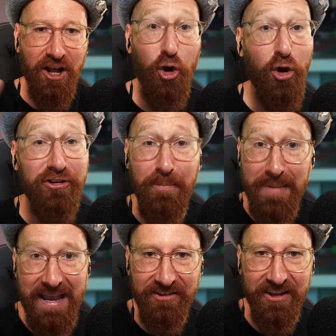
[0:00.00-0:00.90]
looks
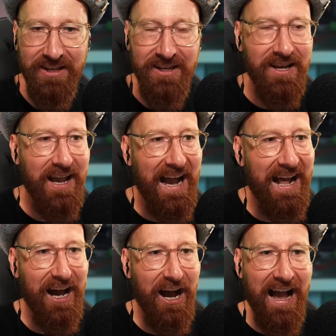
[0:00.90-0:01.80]
amazing, and
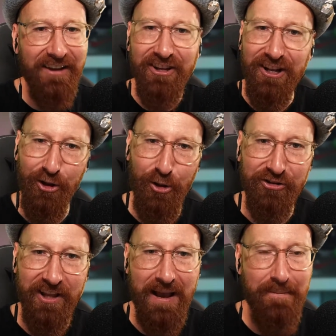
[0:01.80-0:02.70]
it actually
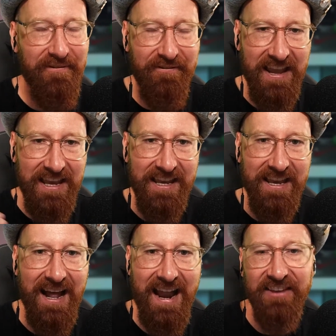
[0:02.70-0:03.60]
looks like I'm faking
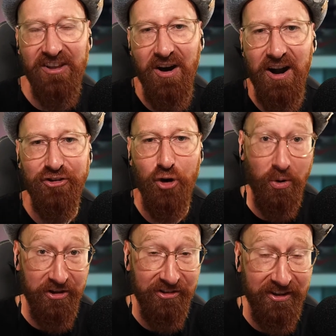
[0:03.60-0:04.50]
an SLR shot,
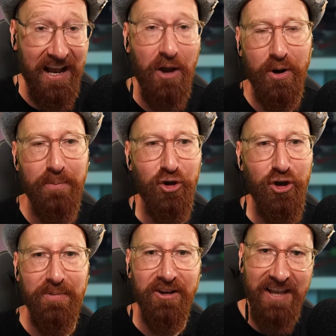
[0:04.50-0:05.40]
which is exactly what I'm
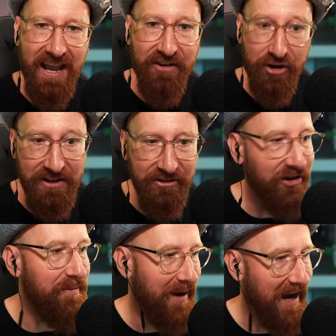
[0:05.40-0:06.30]
doing because I have a green
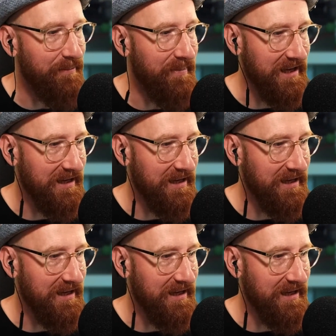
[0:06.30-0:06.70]
screen behind me.